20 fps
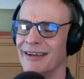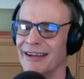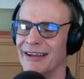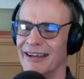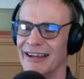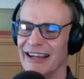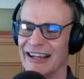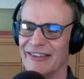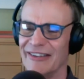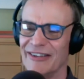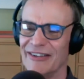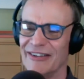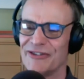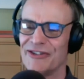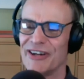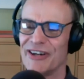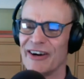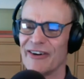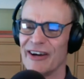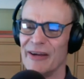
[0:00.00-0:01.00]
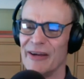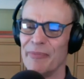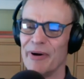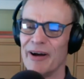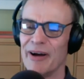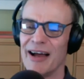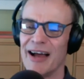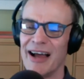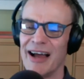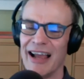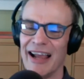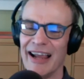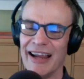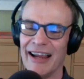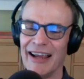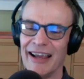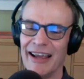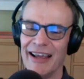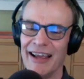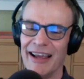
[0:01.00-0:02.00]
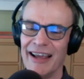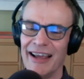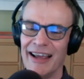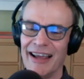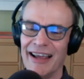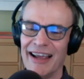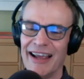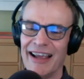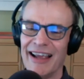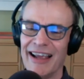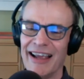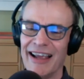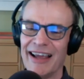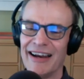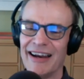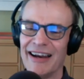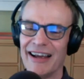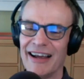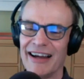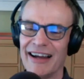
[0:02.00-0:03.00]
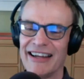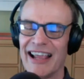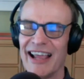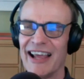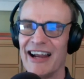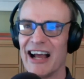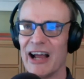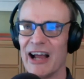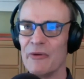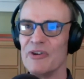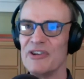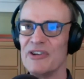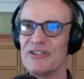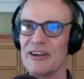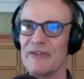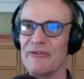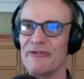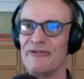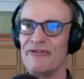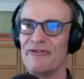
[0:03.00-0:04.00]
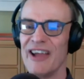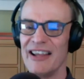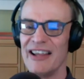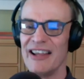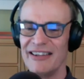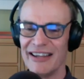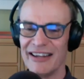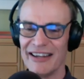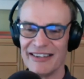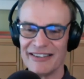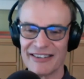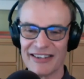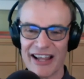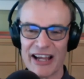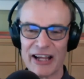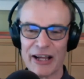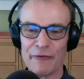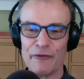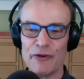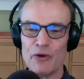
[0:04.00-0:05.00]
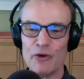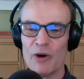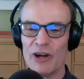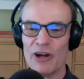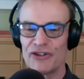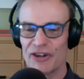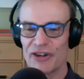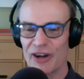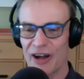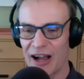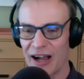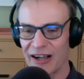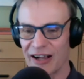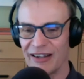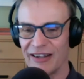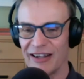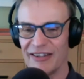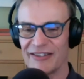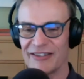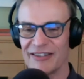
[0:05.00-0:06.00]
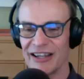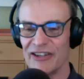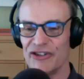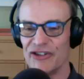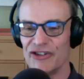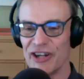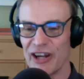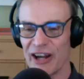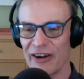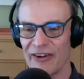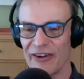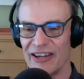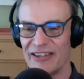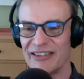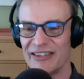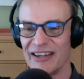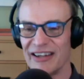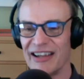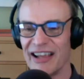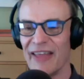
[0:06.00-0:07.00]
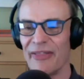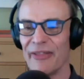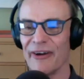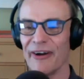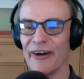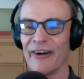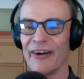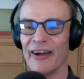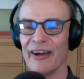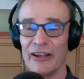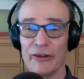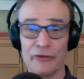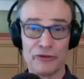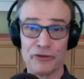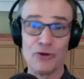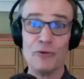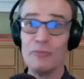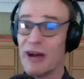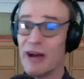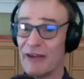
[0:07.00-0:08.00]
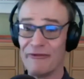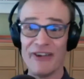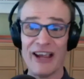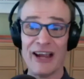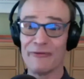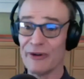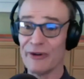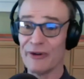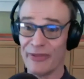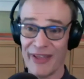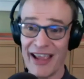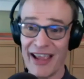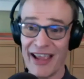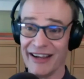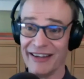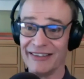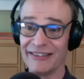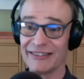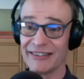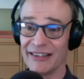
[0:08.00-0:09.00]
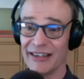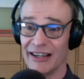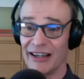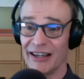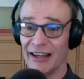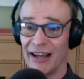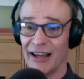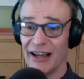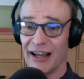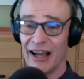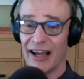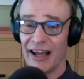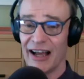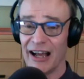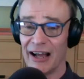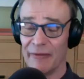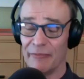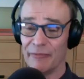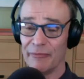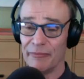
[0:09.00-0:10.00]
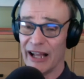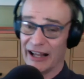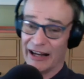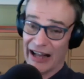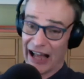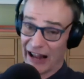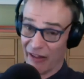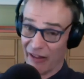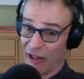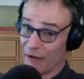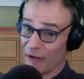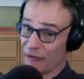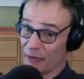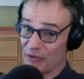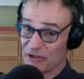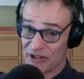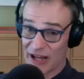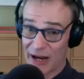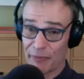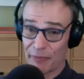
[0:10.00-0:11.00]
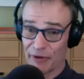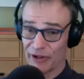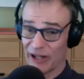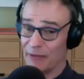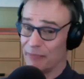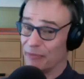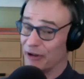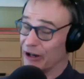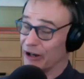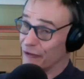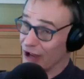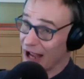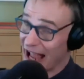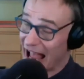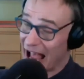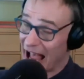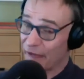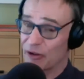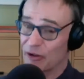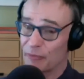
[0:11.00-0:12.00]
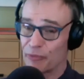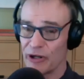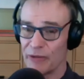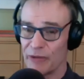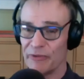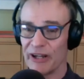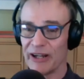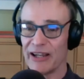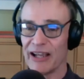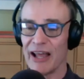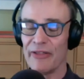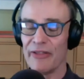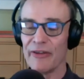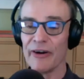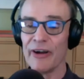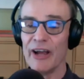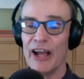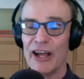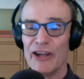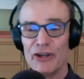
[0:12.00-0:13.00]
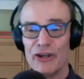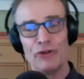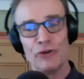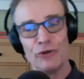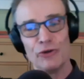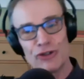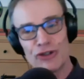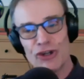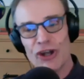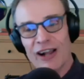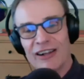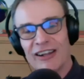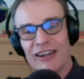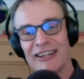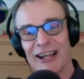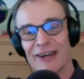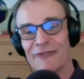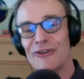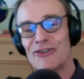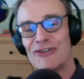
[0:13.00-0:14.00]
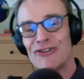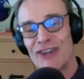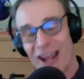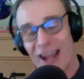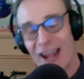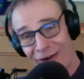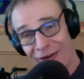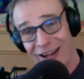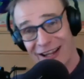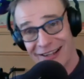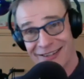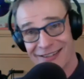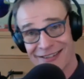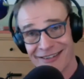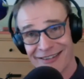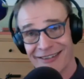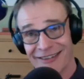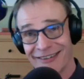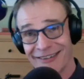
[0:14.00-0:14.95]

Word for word: in this cherry pie. And again, I was offended. It's like if you want chocolates and cherries together, it's two of my favorite things. Uh, and I love them separately, but if you have to put them together, you do chocolate covered cherries,